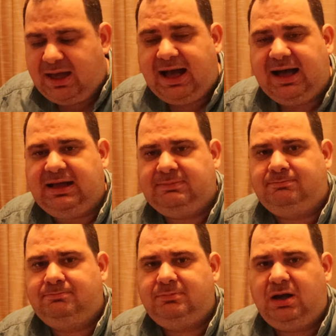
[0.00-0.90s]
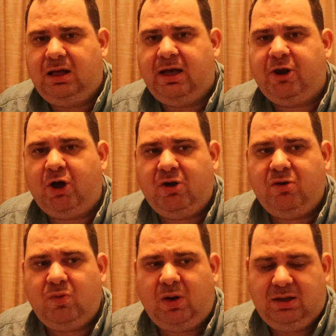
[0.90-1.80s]
I
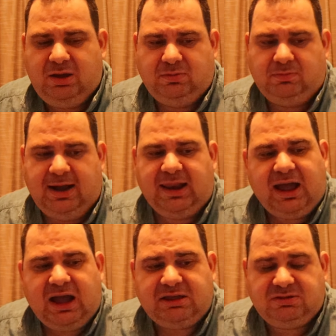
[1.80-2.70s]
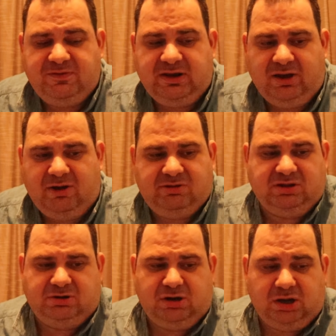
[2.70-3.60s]
know my last videos
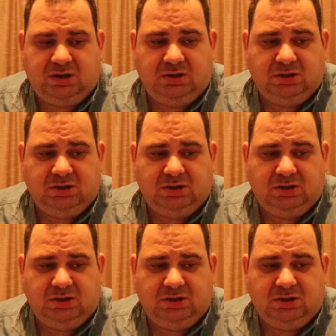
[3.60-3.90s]
are not